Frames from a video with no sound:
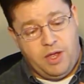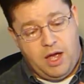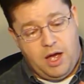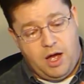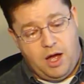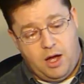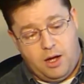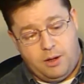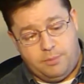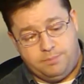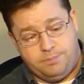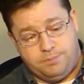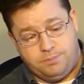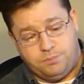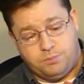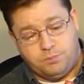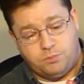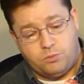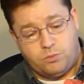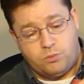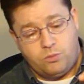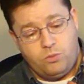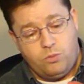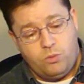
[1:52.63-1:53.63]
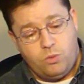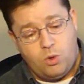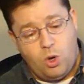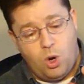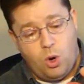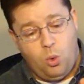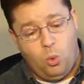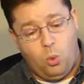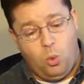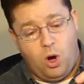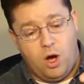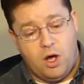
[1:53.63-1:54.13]

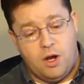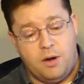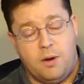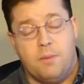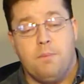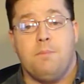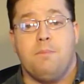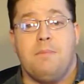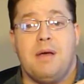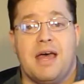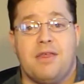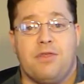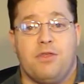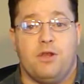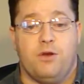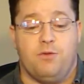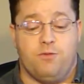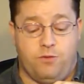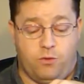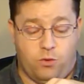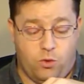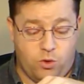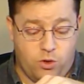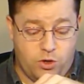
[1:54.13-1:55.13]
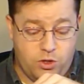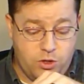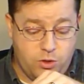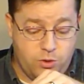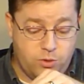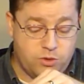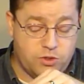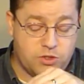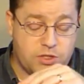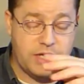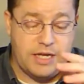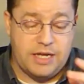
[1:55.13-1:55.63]
Um, one method for
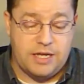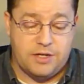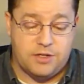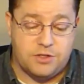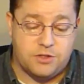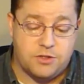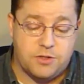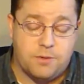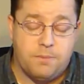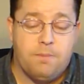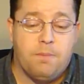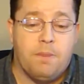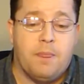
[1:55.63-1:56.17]
use is